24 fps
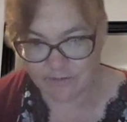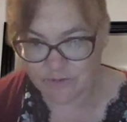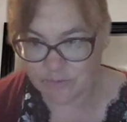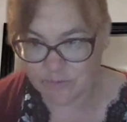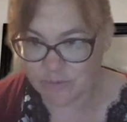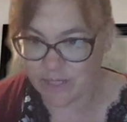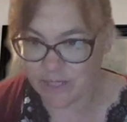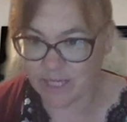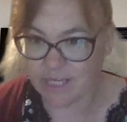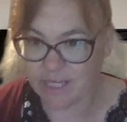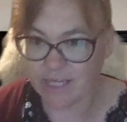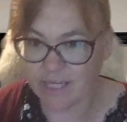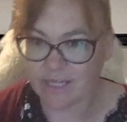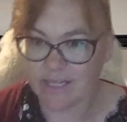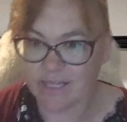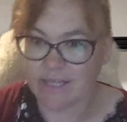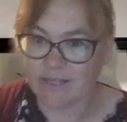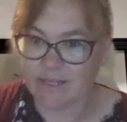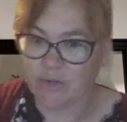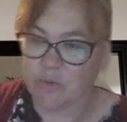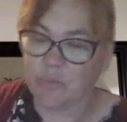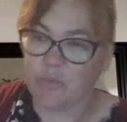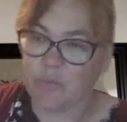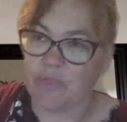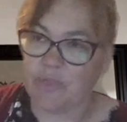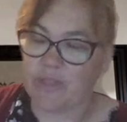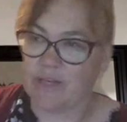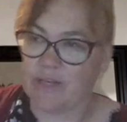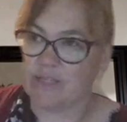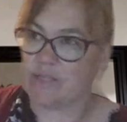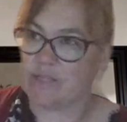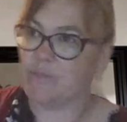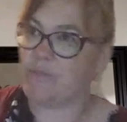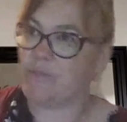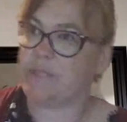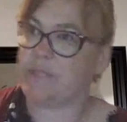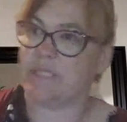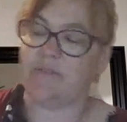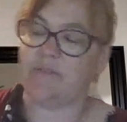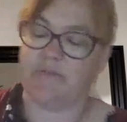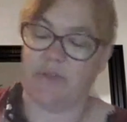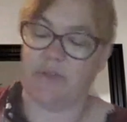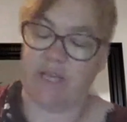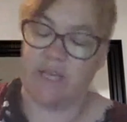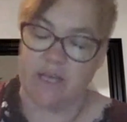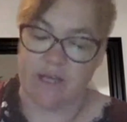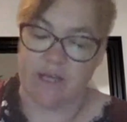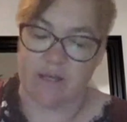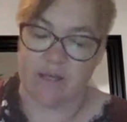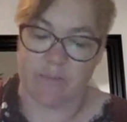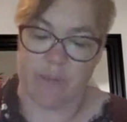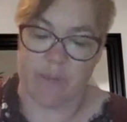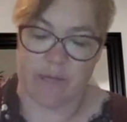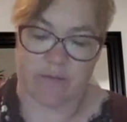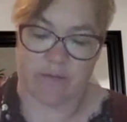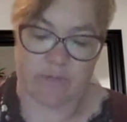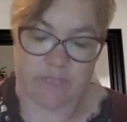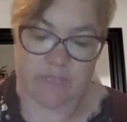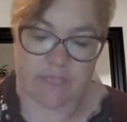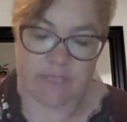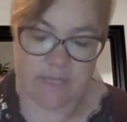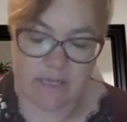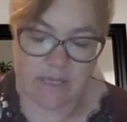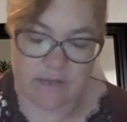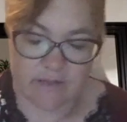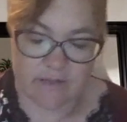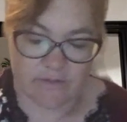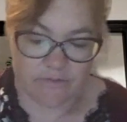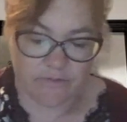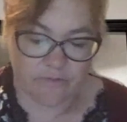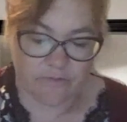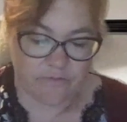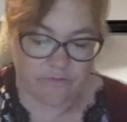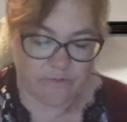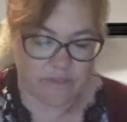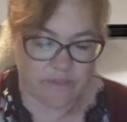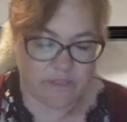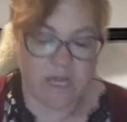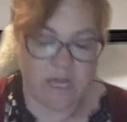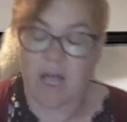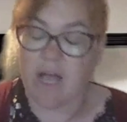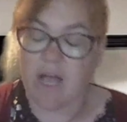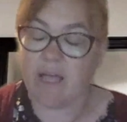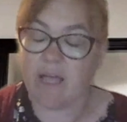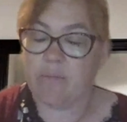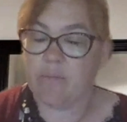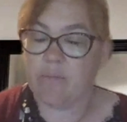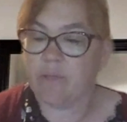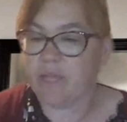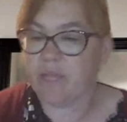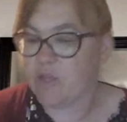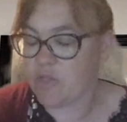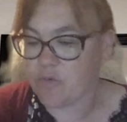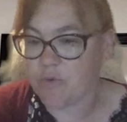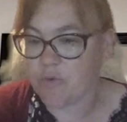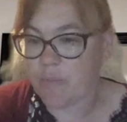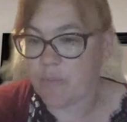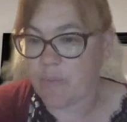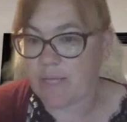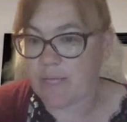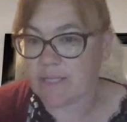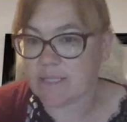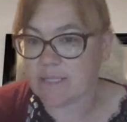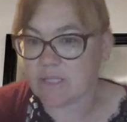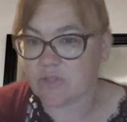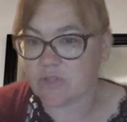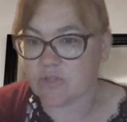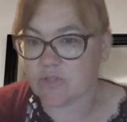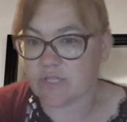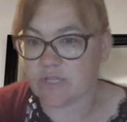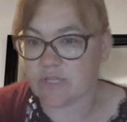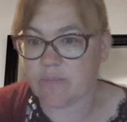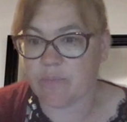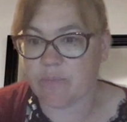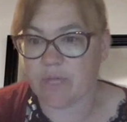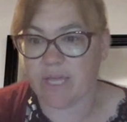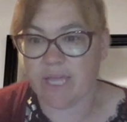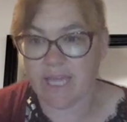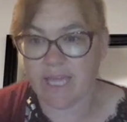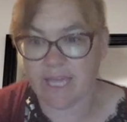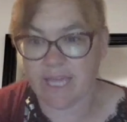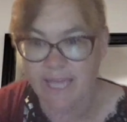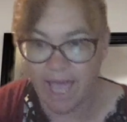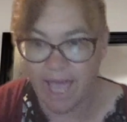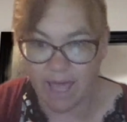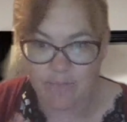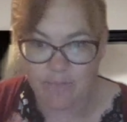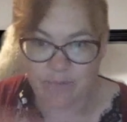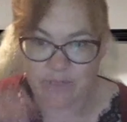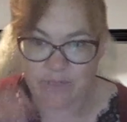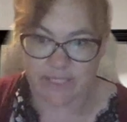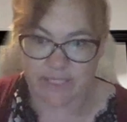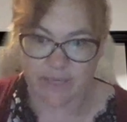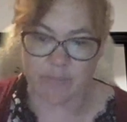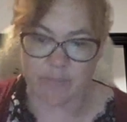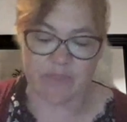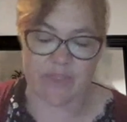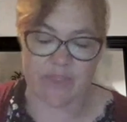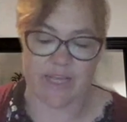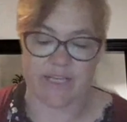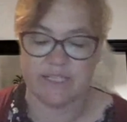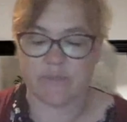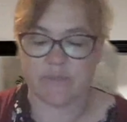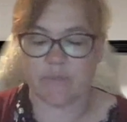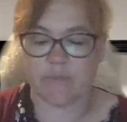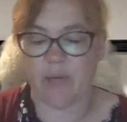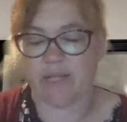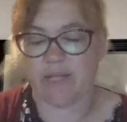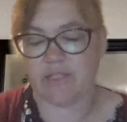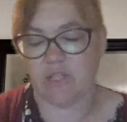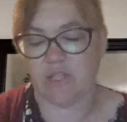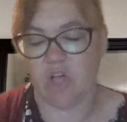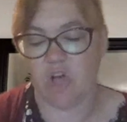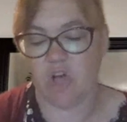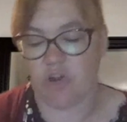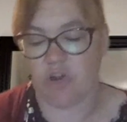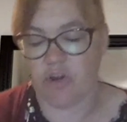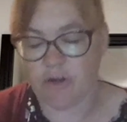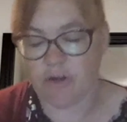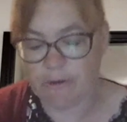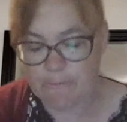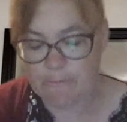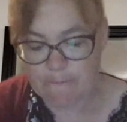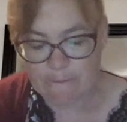to be within a specific amount of time, like 3 months or something. It can be something that expands longer.